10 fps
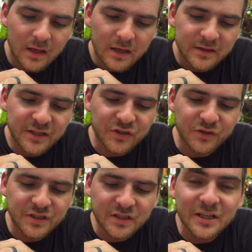These are
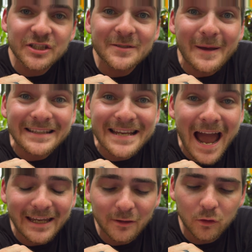such
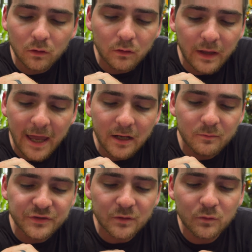spectacular little
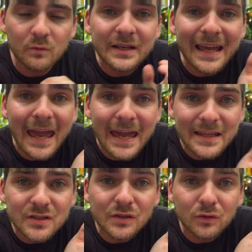animals, and we would
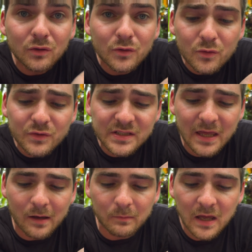hate to lose
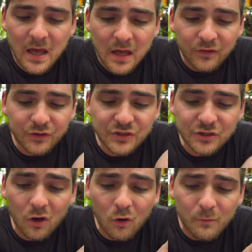them. They're
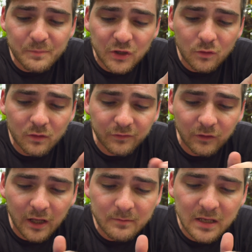so
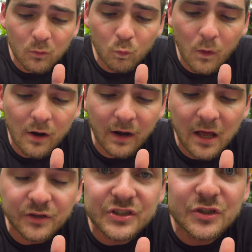beautiful. I mean, where
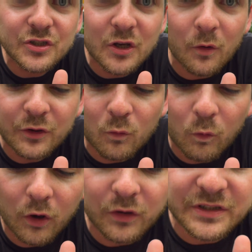else could you go in the
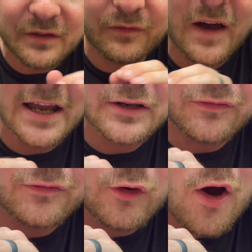world to find a
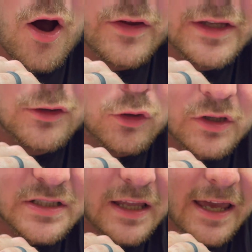frog that
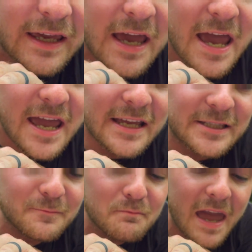looks like
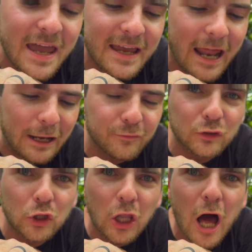it's made out of
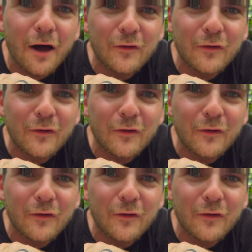lava